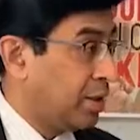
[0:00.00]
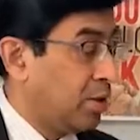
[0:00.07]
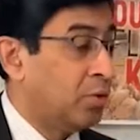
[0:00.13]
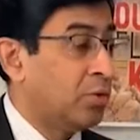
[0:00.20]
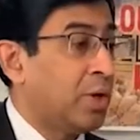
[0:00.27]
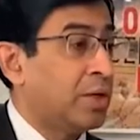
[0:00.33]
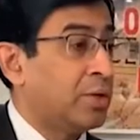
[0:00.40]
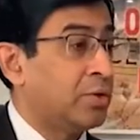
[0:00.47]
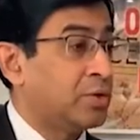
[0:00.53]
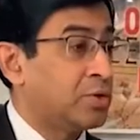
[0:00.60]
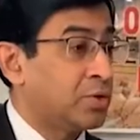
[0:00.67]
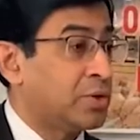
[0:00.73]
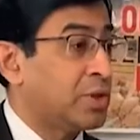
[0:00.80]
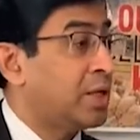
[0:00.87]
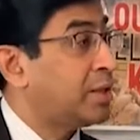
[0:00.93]
Look at the
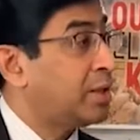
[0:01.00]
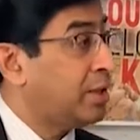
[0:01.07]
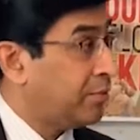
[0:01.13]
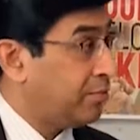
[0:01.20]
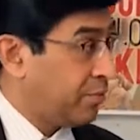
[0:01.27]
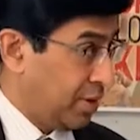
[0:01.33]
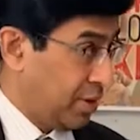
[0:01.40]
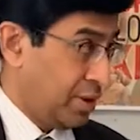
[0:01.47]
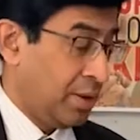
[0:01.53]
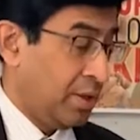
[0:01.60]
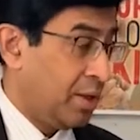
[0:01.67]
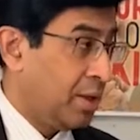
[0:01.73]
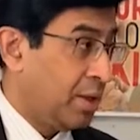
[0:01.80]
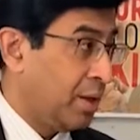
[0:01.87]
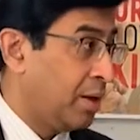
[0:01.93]
society,
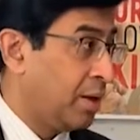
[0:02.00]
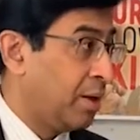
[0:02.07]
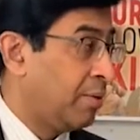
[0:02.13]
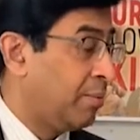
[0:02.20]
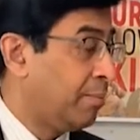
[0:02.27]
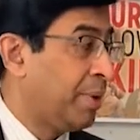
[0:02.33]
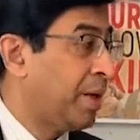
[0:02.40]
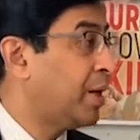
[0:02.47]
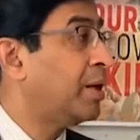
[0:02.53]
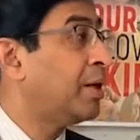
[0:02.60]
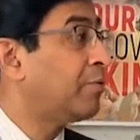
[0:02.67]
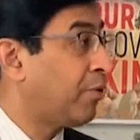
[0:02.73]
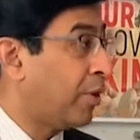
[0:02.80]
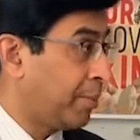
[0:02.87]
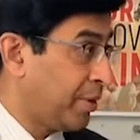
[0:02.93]

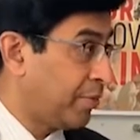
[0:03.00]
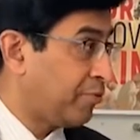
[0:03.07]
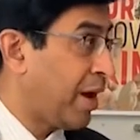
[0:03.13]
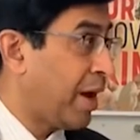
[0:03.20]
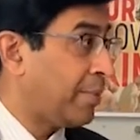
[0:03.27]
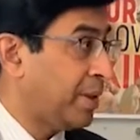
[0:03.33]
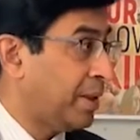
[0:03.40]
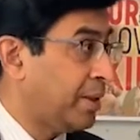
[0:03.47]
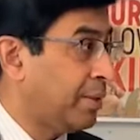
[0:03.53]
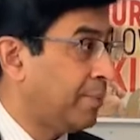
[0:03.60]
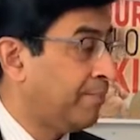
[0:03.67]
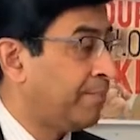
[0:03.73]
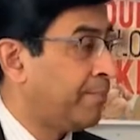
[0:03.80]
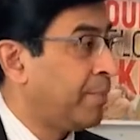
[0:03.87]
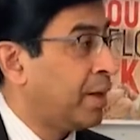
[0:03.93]
beginning from the family.
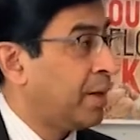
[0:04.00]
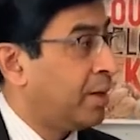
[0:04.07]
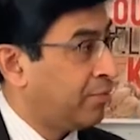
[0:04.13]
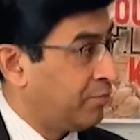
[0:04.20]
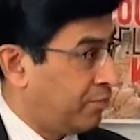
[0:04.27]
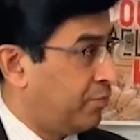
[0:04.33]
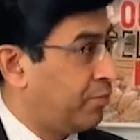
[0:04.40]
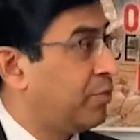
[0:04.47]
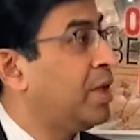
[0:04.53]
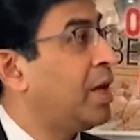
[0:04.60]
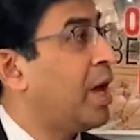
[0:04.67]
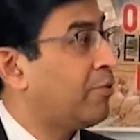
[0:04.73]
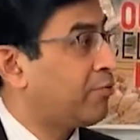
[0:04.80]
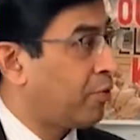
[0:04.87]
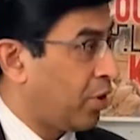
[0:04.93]
If we
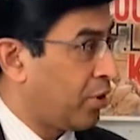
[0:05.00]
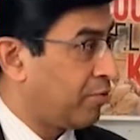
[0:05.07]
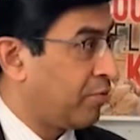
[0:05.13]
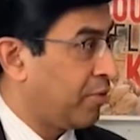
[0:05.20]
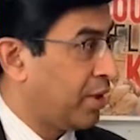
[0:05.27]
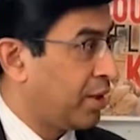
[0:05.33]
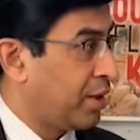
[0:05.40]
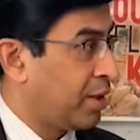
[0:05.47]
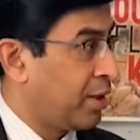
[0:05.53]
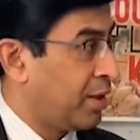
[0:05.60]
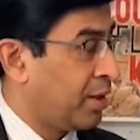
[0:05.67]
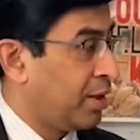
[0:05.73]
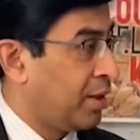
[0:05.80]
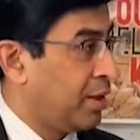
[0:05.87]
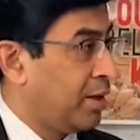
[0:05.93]
have conflict,
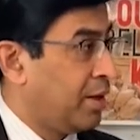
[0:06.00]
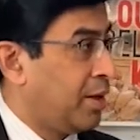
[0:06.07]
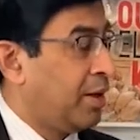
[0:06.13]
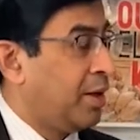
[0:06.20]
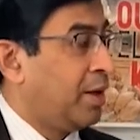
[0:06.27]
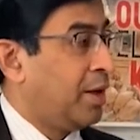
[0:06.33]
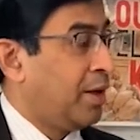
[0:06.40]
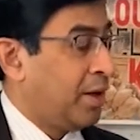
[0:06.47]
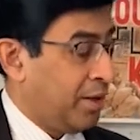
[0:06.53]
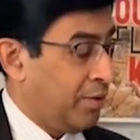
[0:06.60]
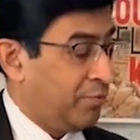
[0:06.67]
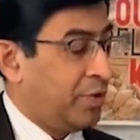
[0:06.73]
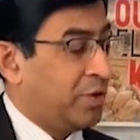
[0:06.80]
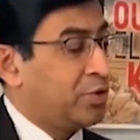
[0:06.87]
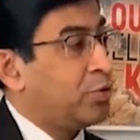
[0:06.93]

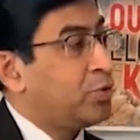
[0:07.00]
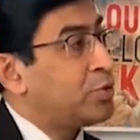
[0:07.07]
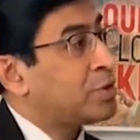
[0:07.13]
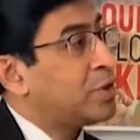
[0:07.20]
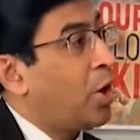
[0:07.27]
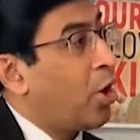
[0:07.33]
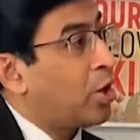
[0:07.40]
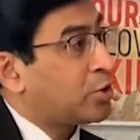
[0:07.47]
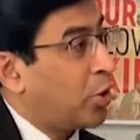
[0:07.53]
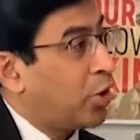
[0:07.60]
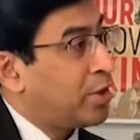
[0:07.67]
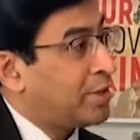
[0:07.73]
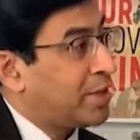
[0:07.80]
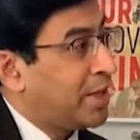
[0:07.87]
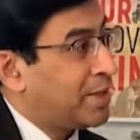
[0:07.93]
if we use the
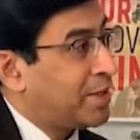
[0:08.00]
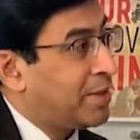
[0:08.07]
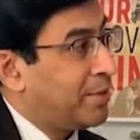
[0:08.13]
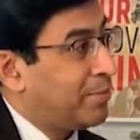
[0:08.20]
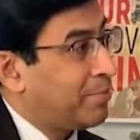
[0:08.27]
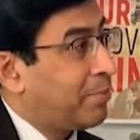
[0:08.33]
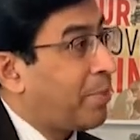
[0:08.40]
authoritative